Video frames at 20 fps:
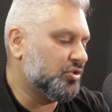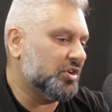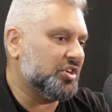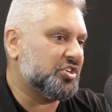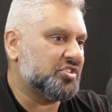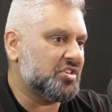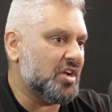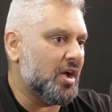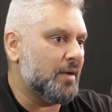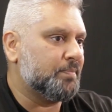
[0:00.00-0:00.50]
Chris
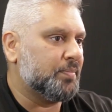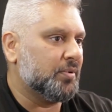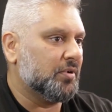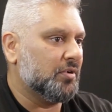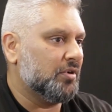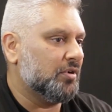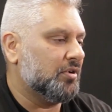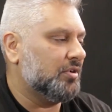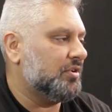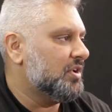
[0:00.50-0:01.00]

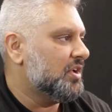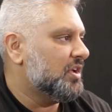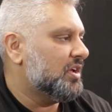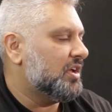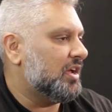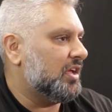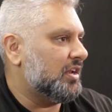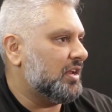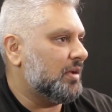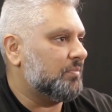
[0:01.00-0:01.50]
Sheppard
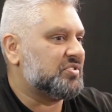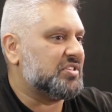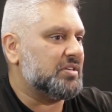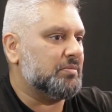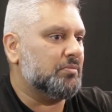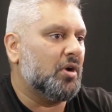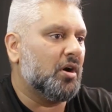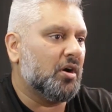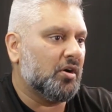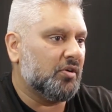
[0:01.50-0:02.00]
and
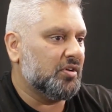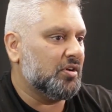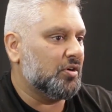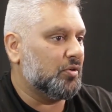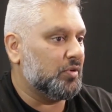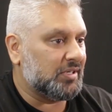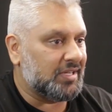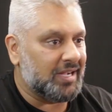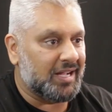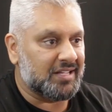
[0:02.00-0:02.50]
MC
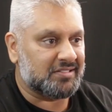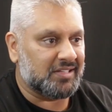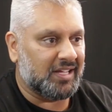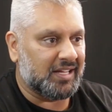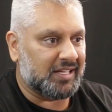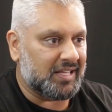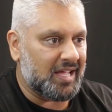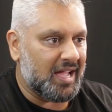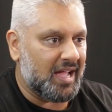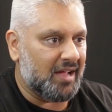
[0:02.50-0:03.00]
Mario and guys
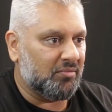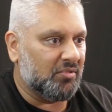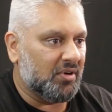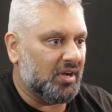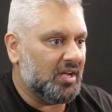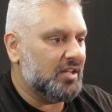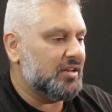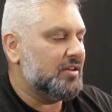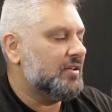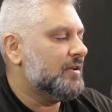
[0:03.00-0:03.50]
like that,
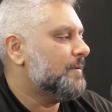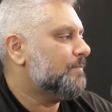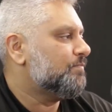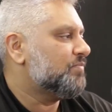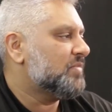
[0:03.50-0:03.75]
right? Yeah.